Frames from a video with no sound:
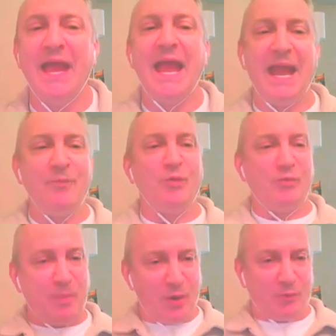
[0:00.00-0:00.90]
It was
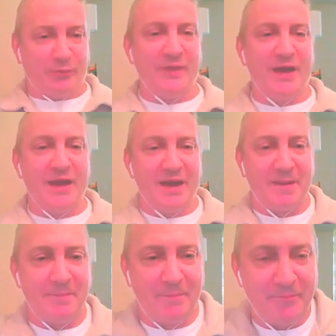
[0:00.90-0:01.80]
both.
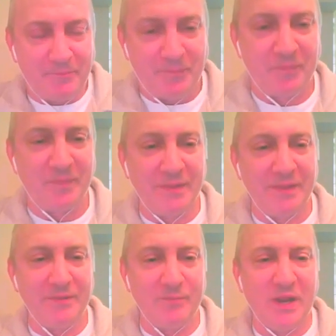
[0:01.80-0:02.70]

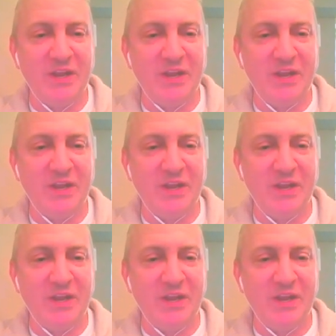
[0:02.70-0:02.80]
Rage